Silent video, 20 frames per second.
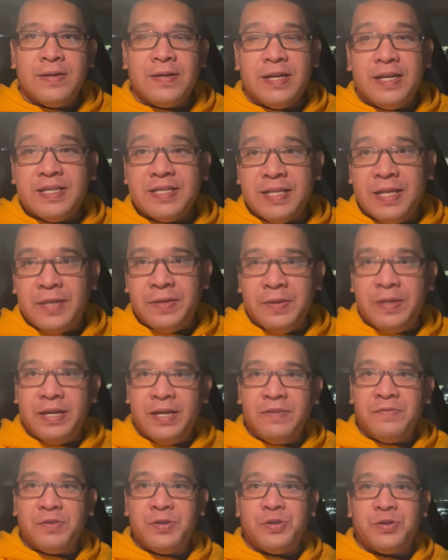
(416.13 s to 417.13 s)
guys, thank you
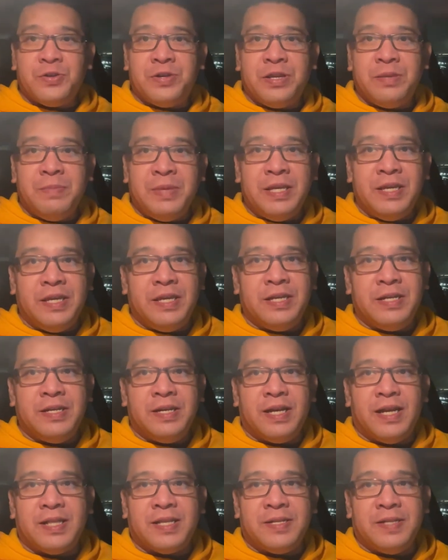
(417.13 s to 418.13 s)
again for joining me
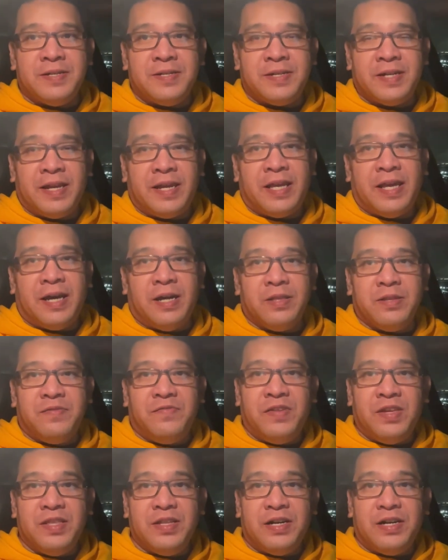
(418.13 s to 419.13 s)
here at the Nerd Nike Outlet
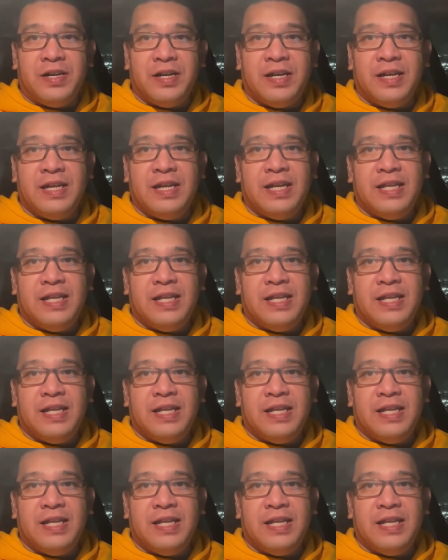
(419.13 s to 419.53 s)
Vlog.